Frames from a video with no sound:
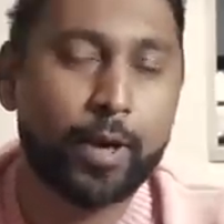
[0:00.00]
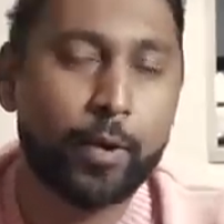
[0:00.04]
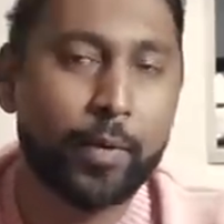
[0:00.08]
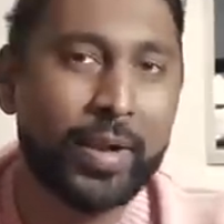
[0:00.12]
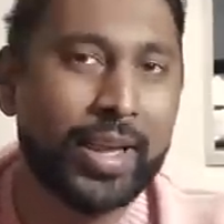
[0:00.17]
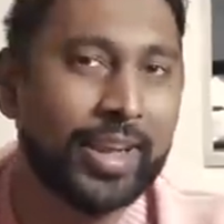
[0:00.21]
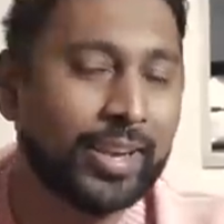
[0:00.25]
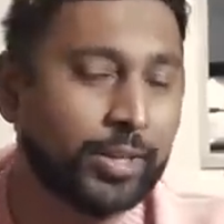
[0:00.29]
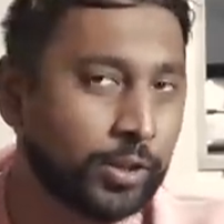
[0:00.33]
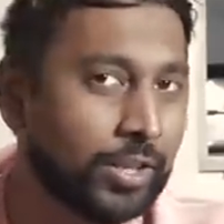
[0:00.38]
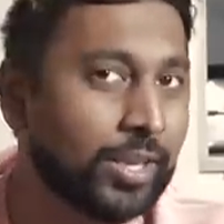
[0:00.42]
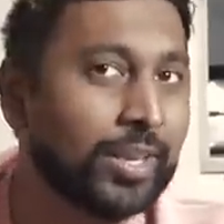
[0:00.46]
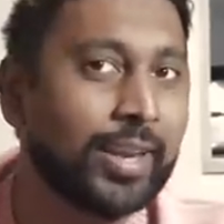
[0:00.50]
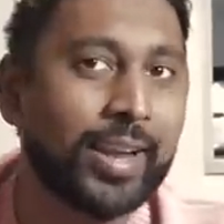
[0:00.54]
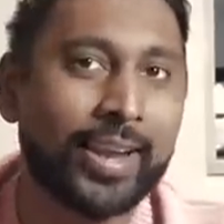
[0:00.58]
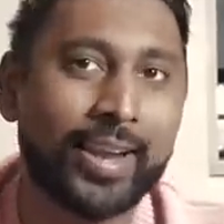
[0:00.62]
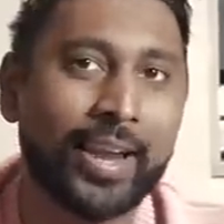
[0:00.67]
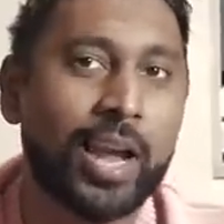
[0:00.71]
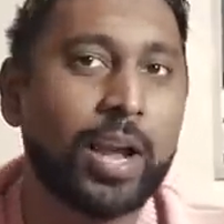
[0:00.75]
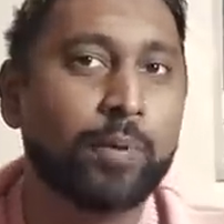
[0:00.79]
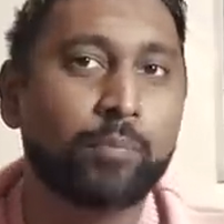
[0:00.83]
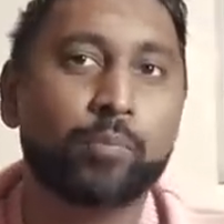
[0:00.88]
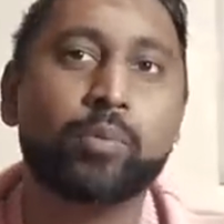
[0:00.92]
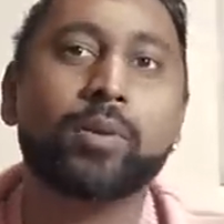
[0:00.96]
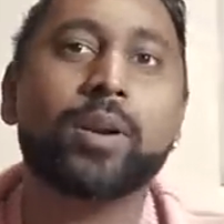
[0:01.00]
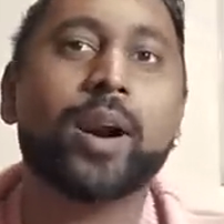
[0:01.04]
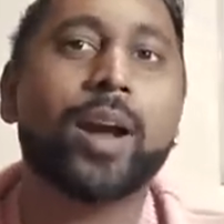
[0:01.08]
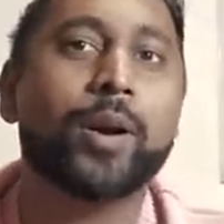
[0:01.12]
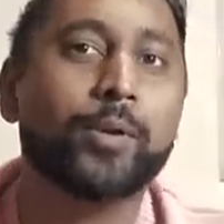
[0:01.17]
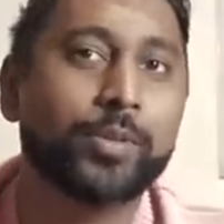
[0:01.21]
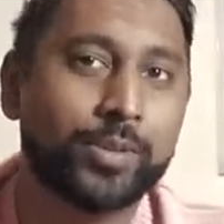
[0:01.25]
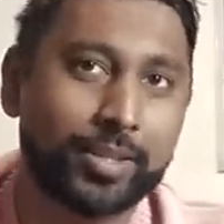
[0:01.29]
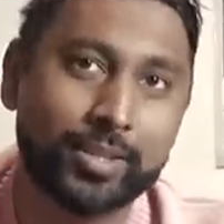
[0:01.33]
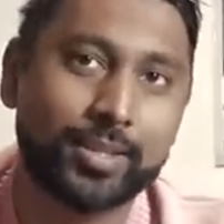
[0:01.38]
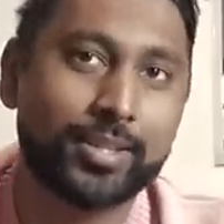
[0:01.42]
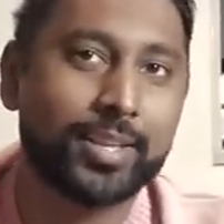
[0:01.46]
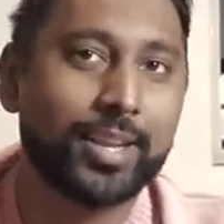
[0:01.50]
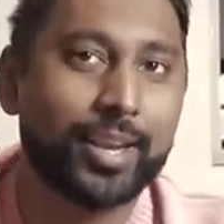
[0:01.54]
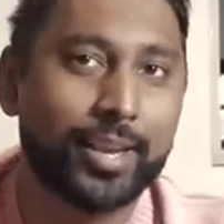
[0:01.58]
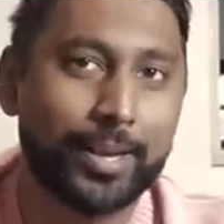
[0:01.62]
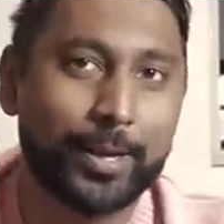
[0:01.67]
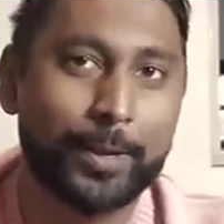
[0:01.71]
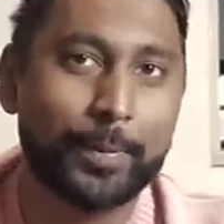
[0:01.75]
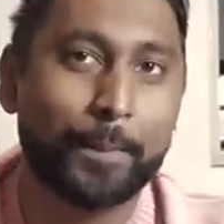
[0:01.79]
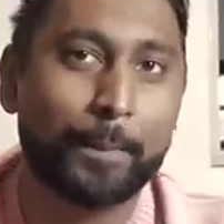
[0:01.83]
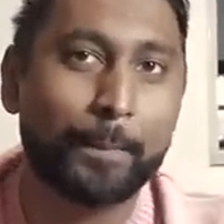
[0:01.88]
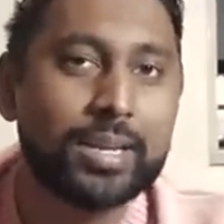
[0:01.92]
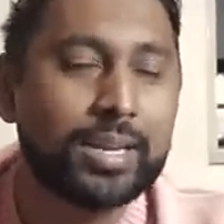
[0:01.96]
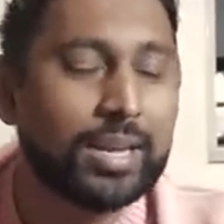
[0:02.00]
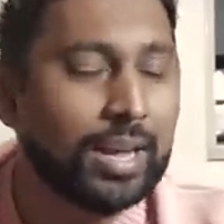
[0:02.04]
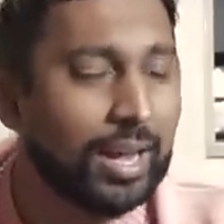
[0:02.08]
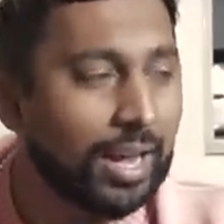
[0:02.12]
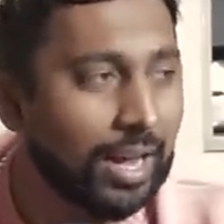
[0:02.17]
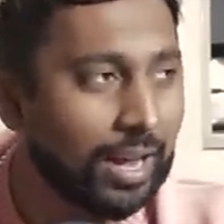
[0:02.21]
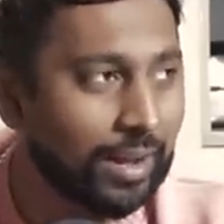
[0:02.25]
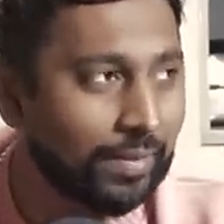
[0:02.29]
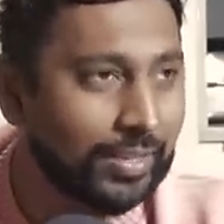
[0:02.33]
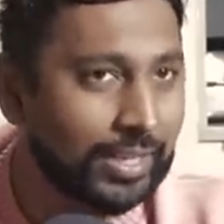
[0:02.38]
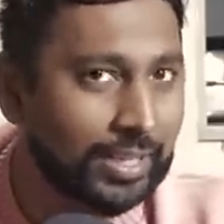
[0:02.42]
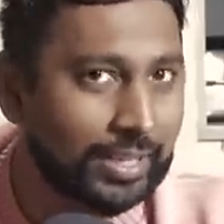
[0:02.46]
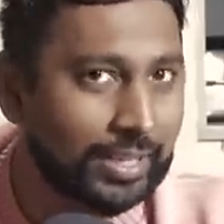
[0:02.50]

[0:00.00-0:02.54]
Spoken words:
And today I'm proud to say, after